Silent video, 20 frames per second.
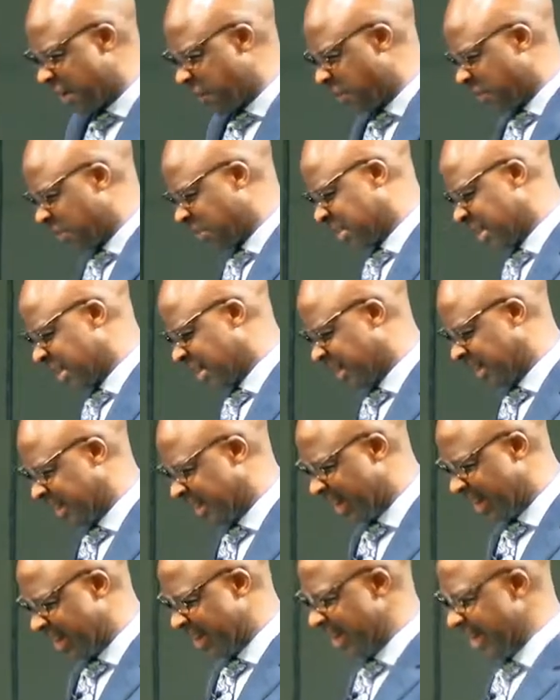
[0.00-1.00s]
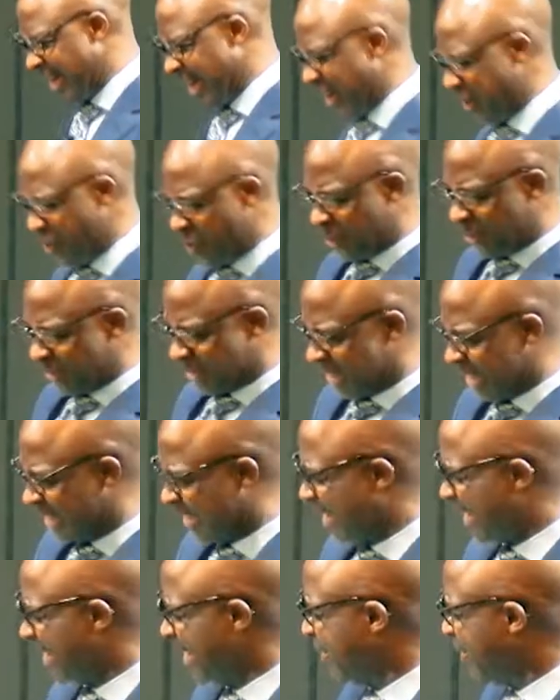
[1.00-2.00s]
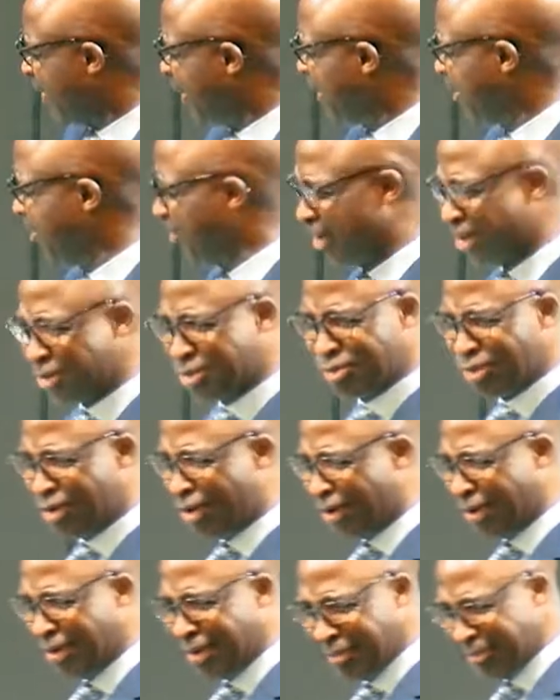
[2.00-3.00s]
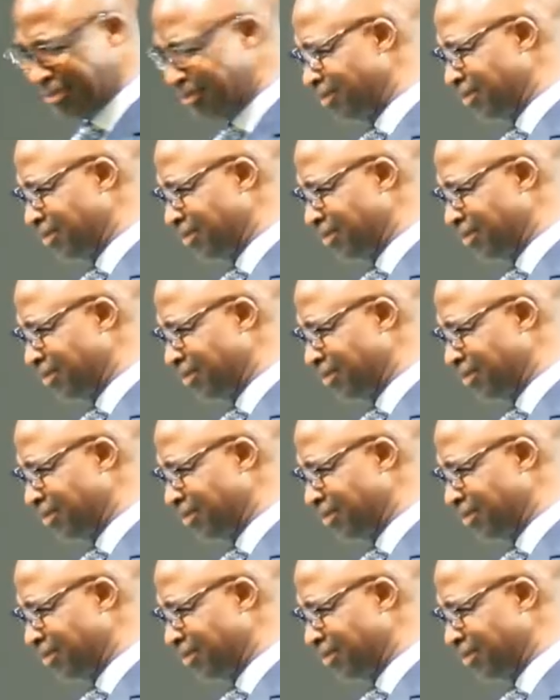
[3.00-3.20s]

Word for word: want to take it. I don't want to take that. They wonder, what's wrong?